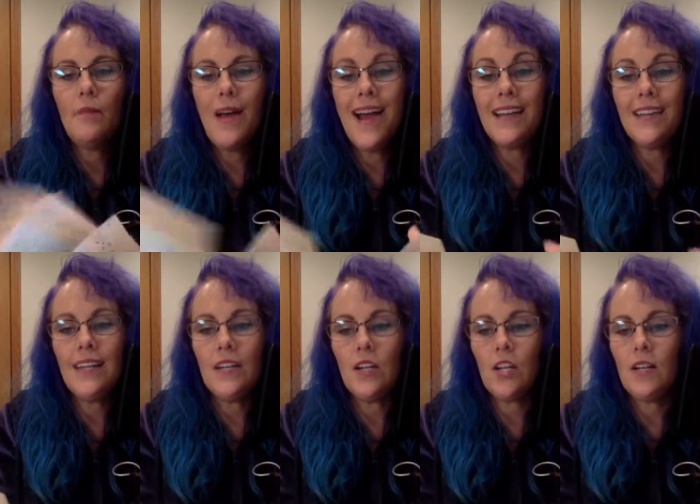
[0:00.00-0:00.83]
back
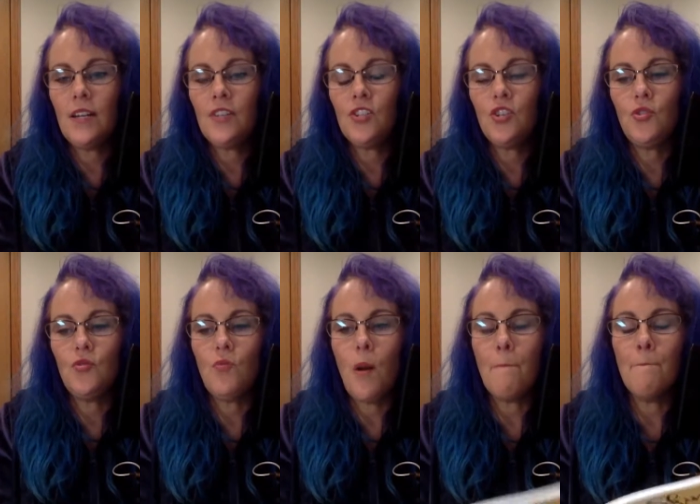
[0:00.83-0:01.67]
here
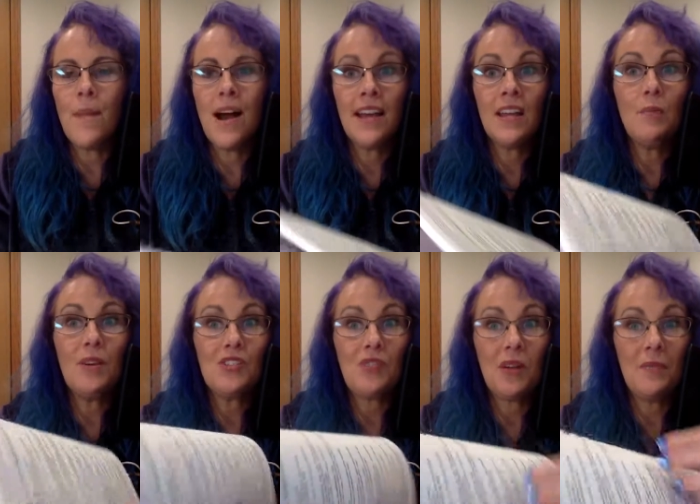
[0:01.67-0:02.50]
into my
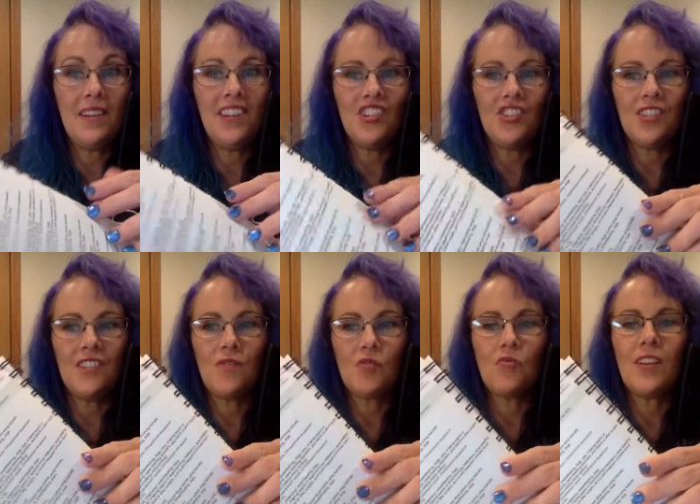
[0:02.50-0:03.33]
best recommendations
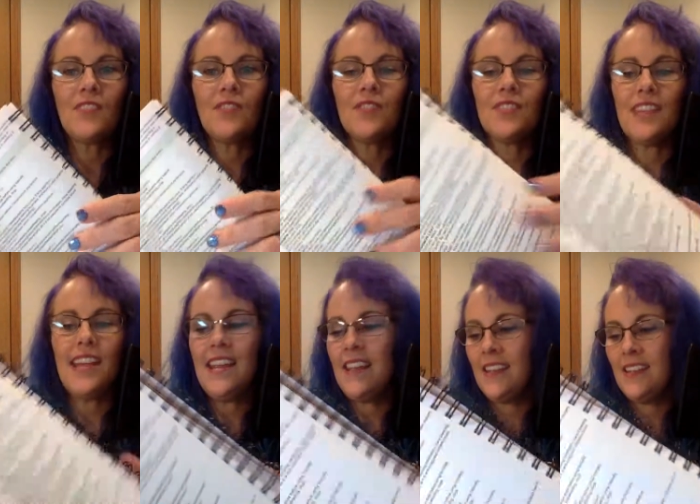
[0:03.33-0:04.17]
for wrinkles
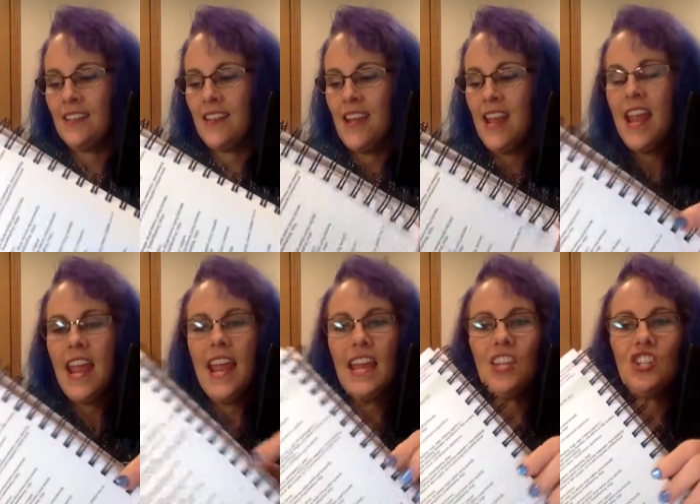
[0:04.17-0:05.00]
and
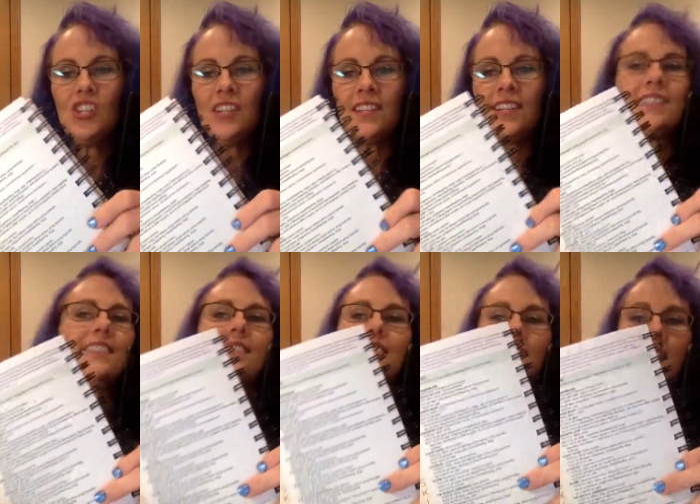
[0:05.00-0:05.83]
aging
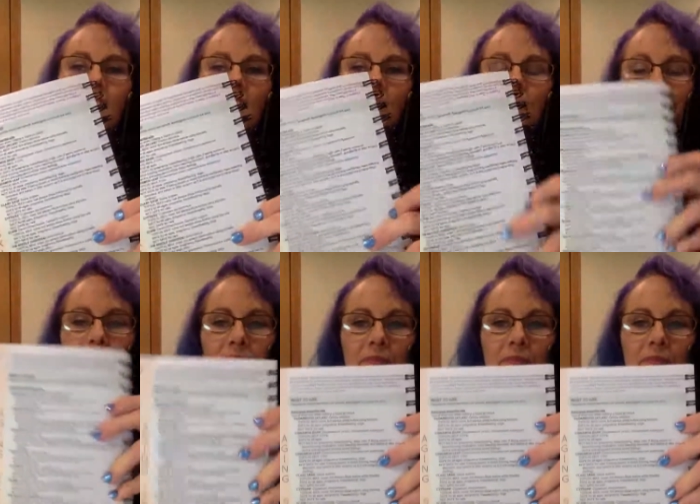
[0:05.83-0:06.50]
skin.